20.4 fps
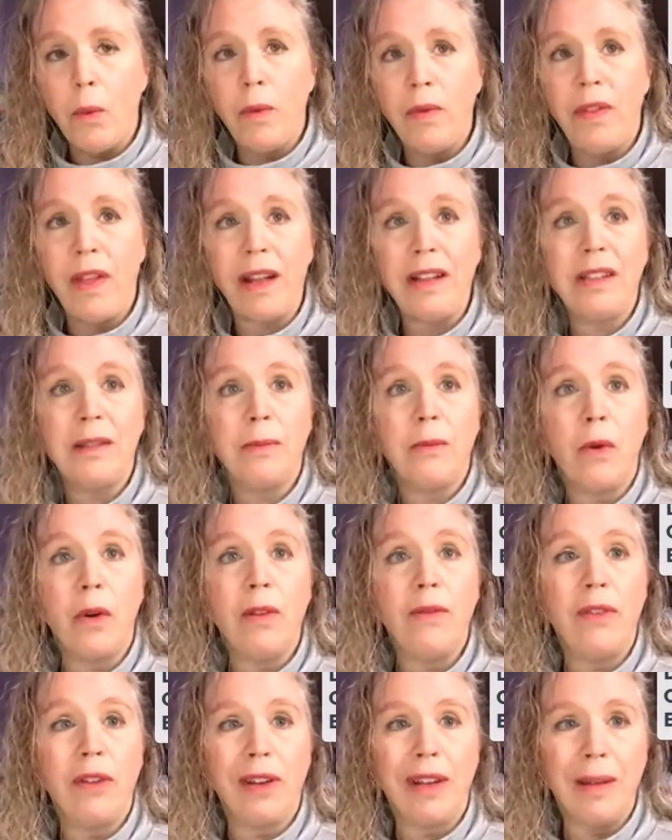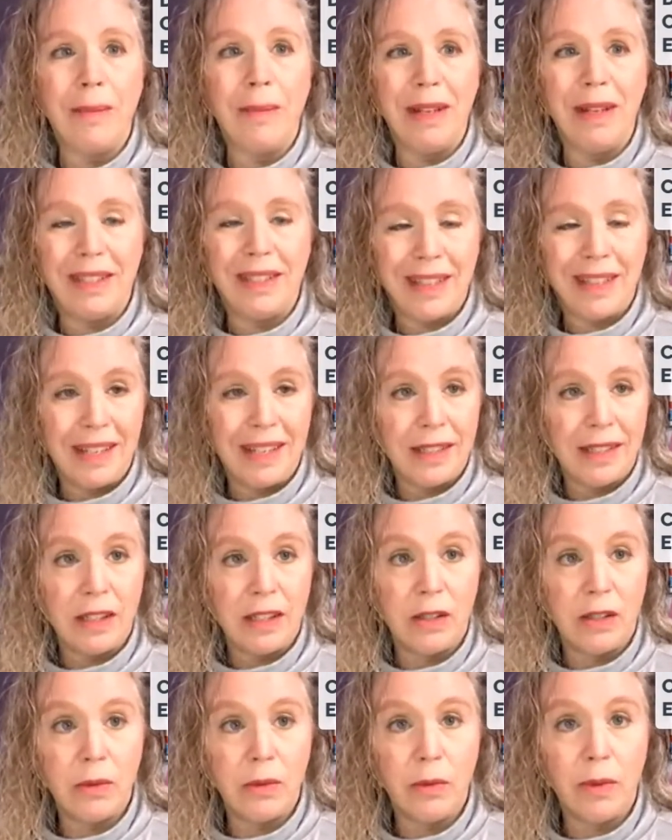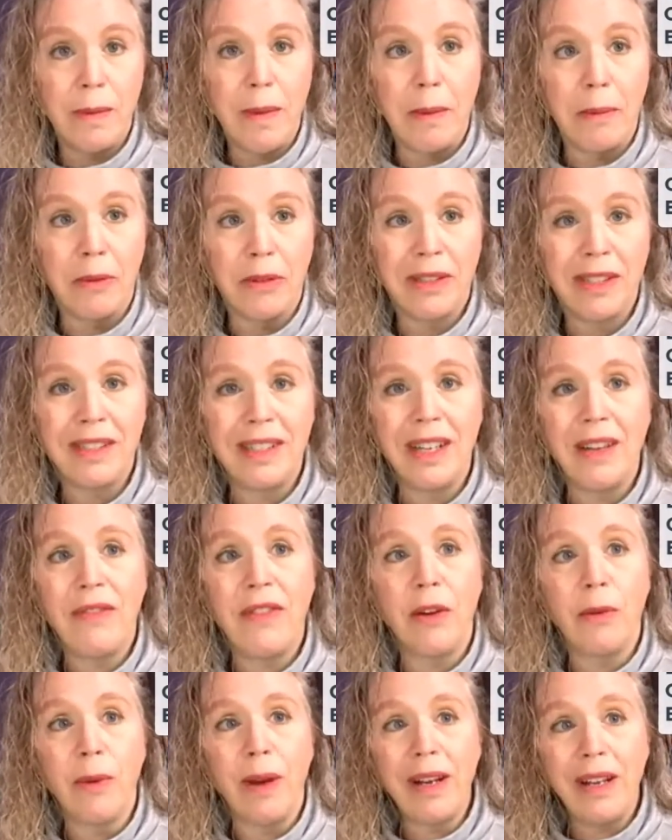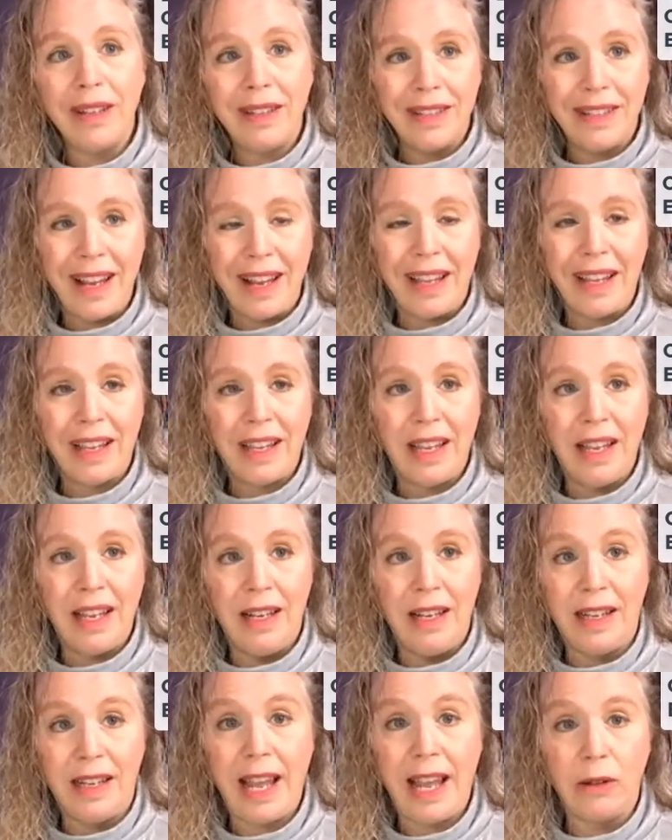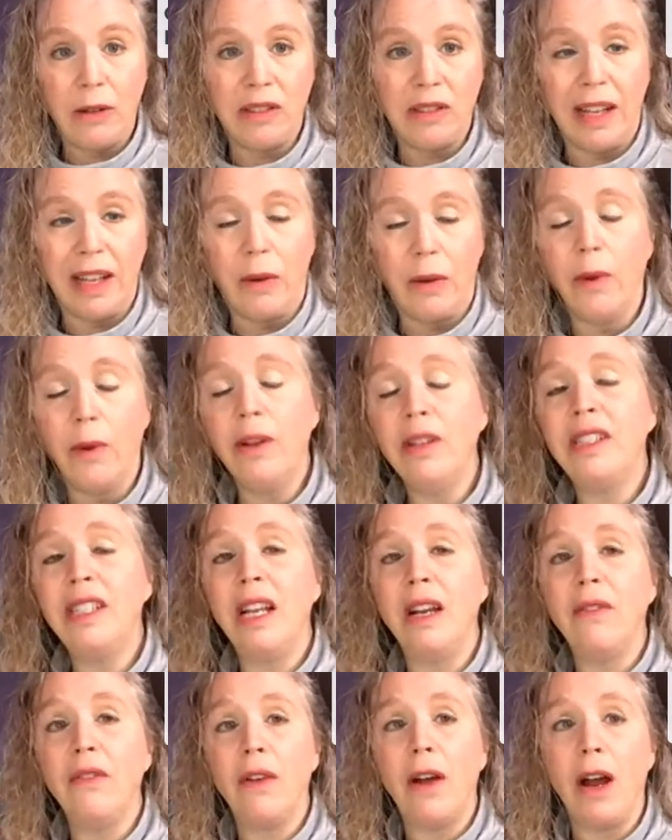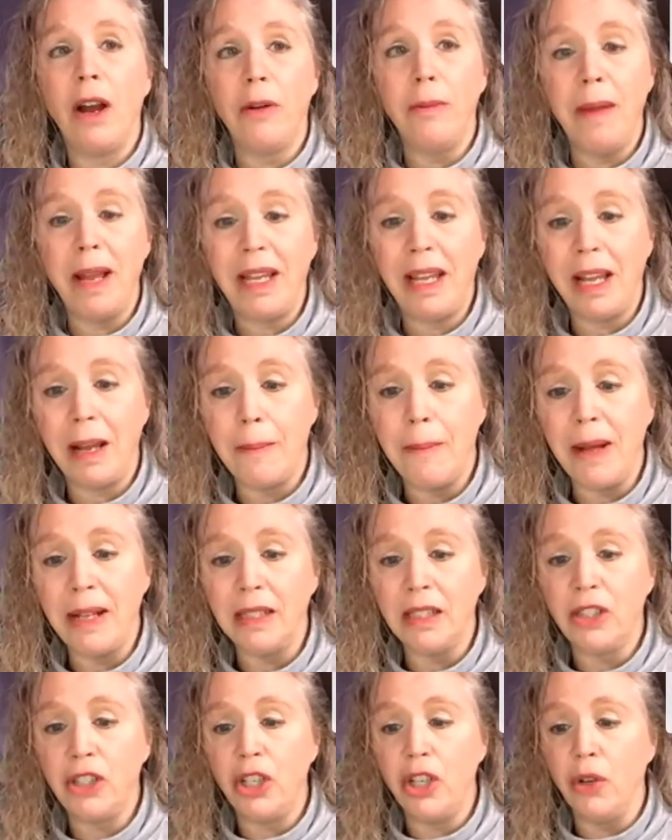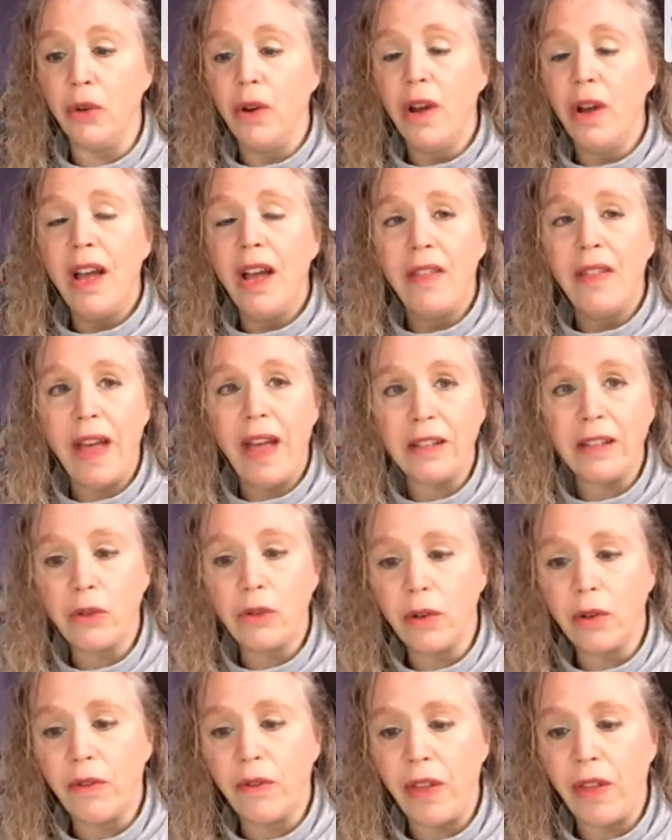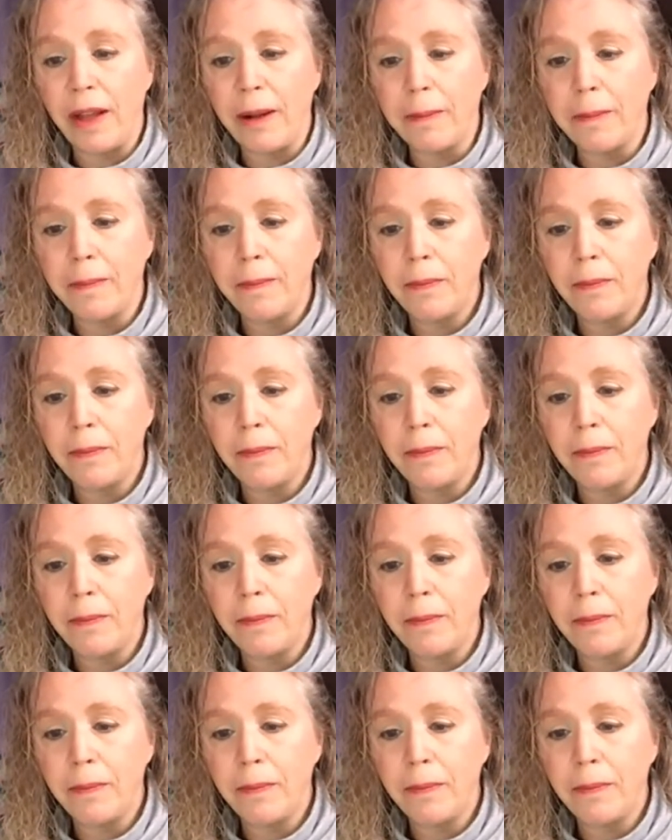That's one of your litmus tests to remember, to see if they're ready to take in counseling. Where is he on making amends to you? That sort of thing.